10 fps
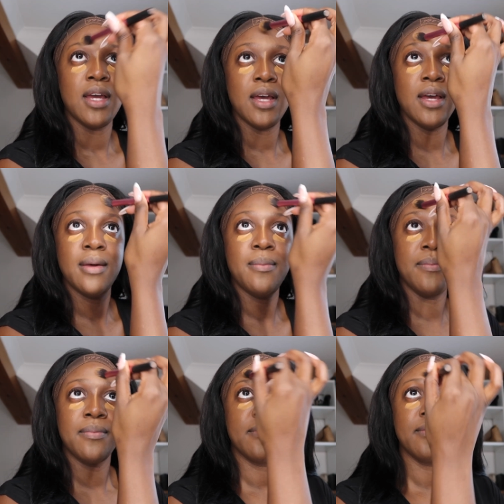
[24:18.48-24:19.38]

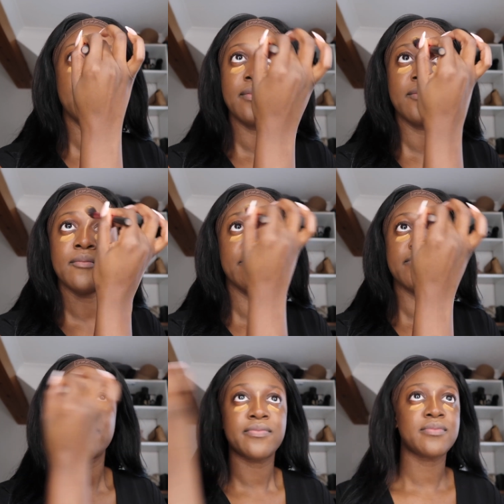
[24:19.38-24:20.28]
Um,
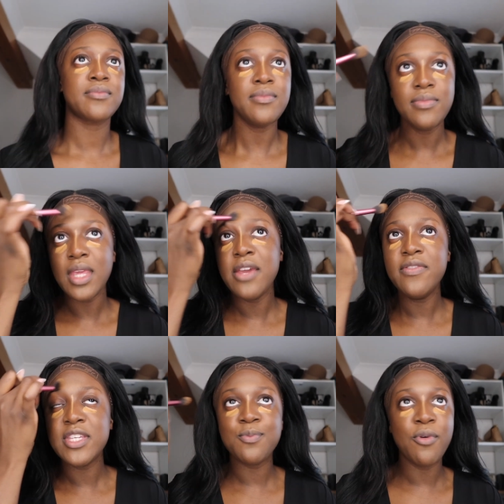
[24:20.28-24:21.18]

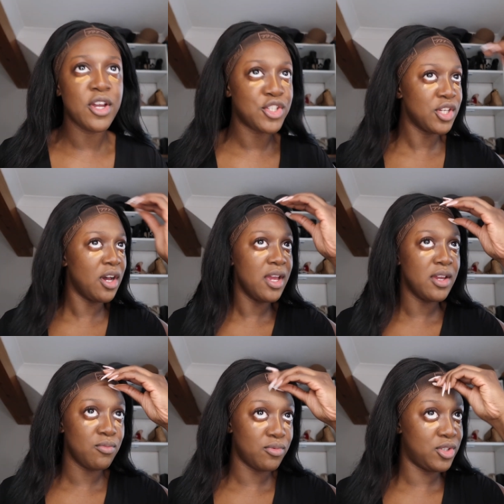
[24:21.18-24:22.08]
even this brush,
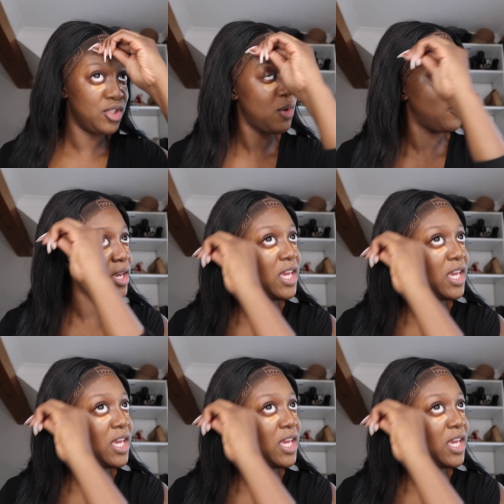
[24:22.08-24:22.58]
I do you know what?